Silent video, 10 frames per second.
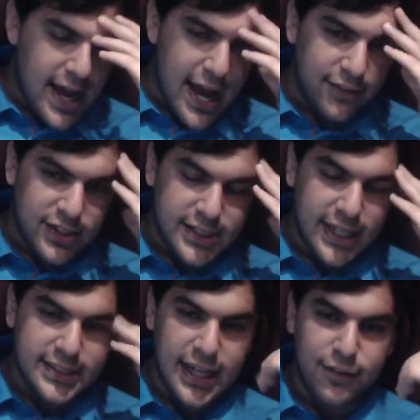I have the
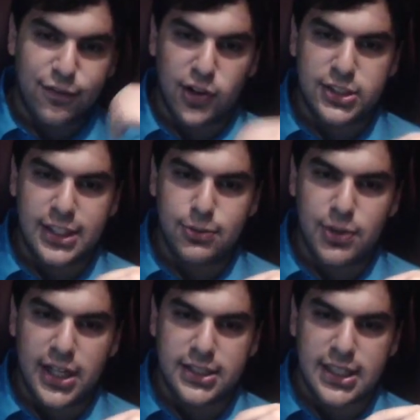Titans getting 13
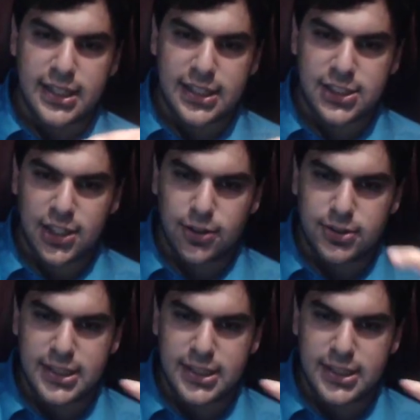wins this year.